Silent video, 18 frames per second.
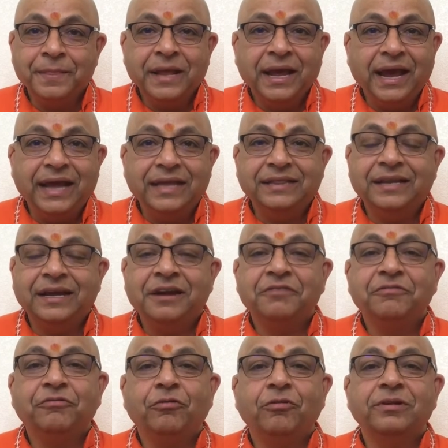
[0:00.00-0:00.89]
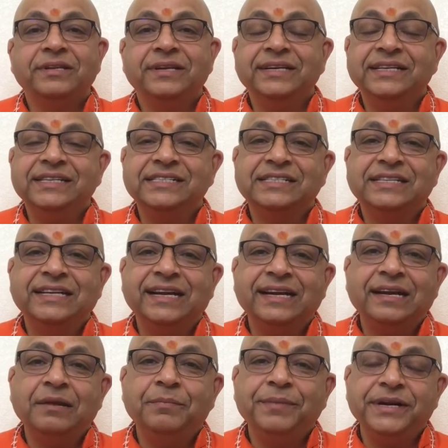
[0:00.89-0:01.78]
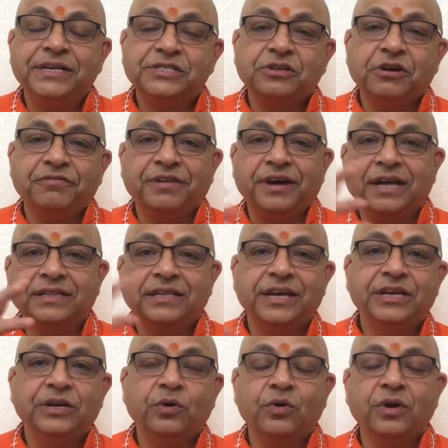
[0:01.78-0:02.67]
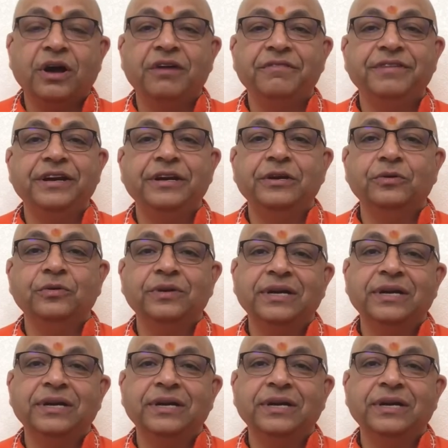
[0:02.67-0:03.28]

and therefore these little bits of hatha yoga we do,